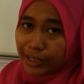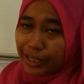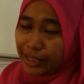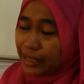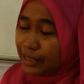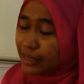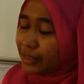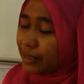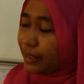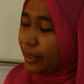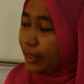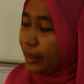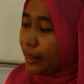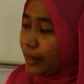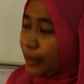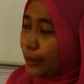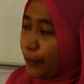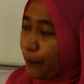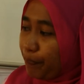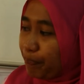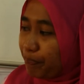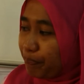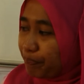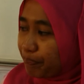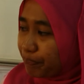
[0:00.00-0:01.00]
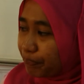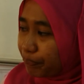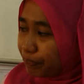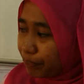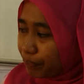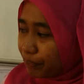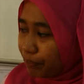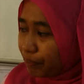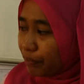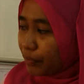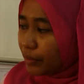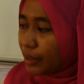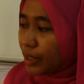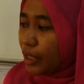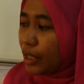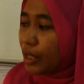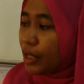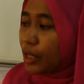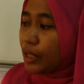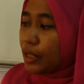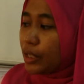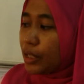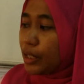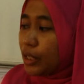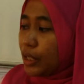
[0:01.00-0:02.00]
class later.
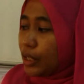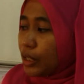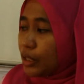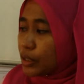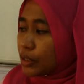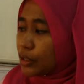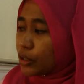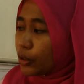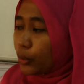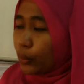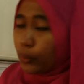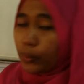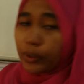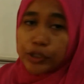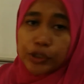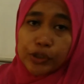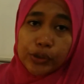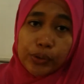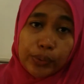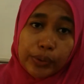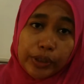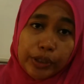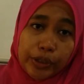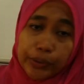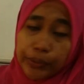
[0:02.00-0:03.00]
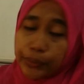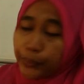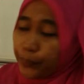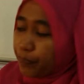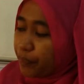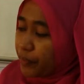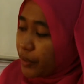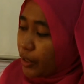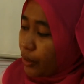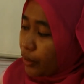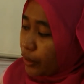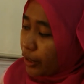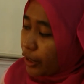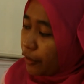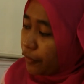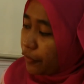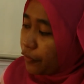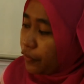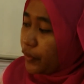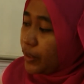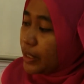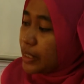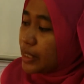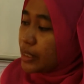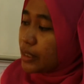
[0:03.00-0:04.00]
So what should we do? Okay,
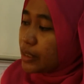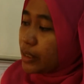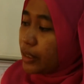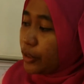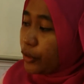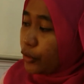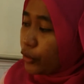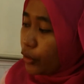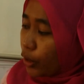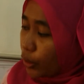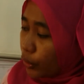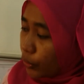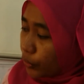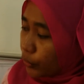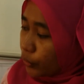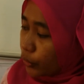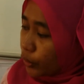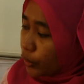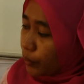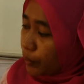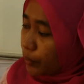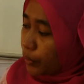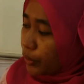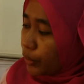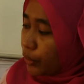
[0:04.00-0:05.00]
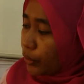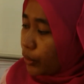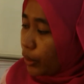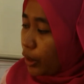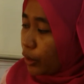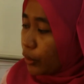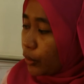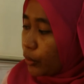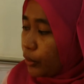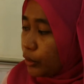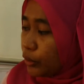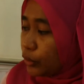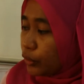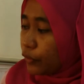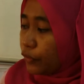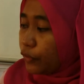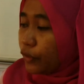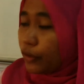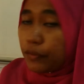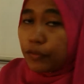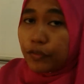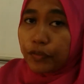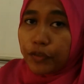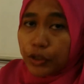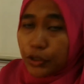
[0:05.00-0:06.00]
first in your group, you are going to
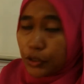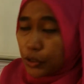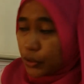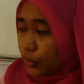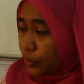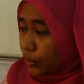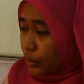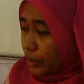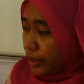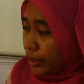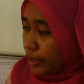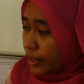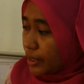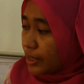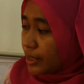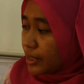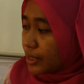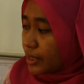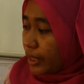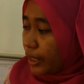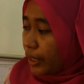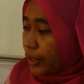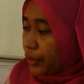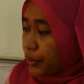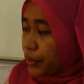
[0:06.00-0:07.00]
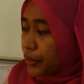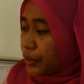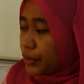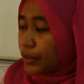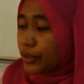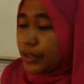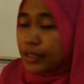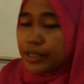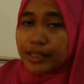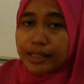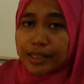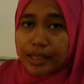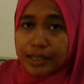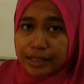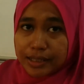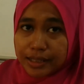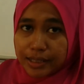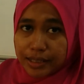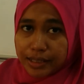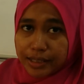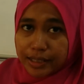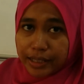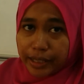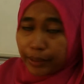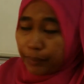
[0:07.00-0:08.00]
form 4 students and also discuss the
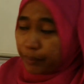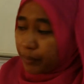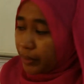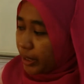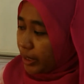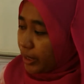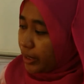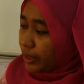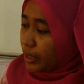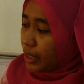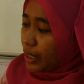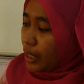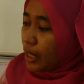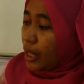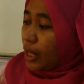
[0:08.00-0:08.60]
assignment.